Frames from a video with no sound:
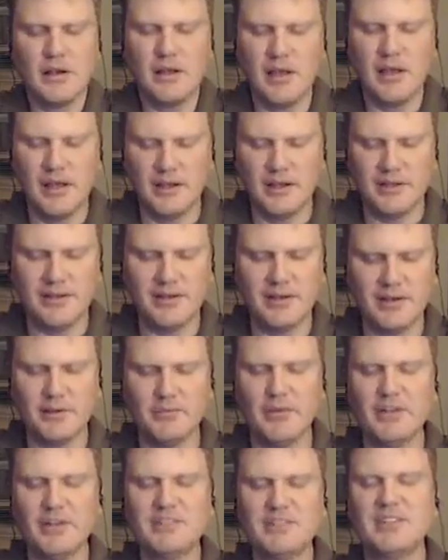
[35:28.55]
the
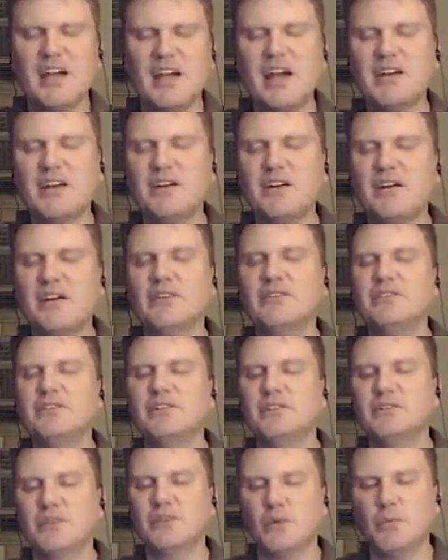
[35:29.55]
much Saturn
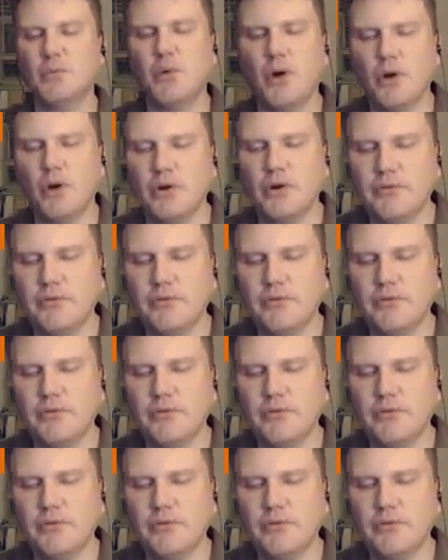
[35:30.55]
energies are part